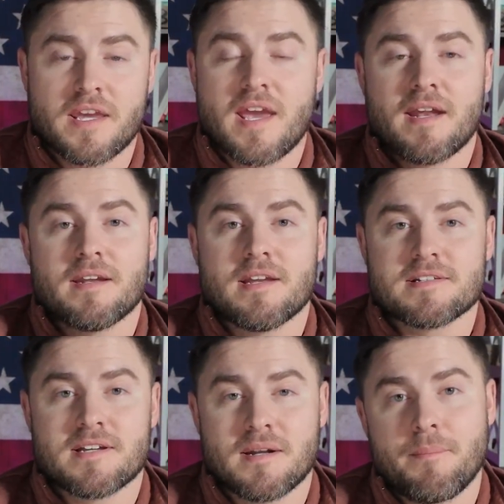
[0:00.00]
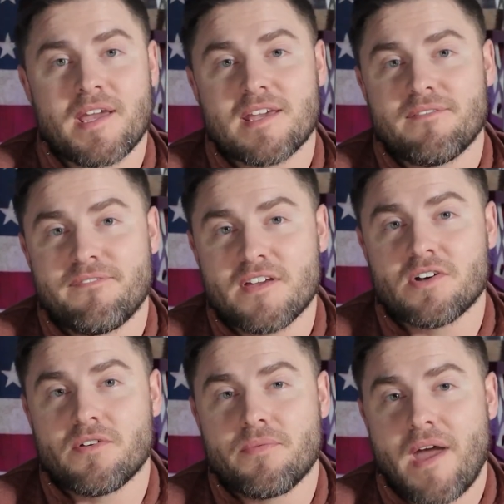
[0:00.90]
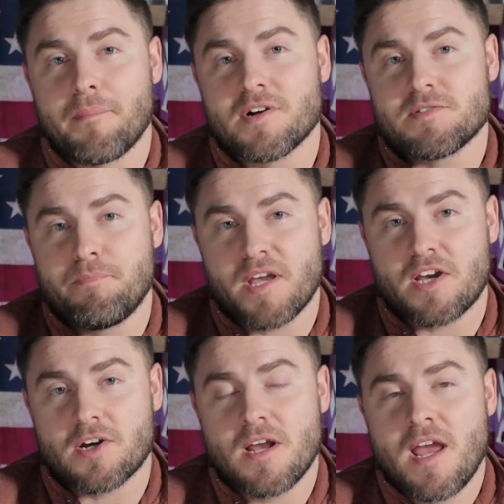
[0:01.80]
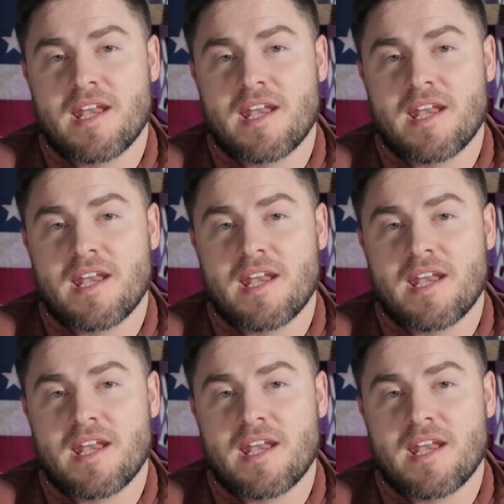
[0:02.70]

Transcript: again is going to make it feel that much bigger.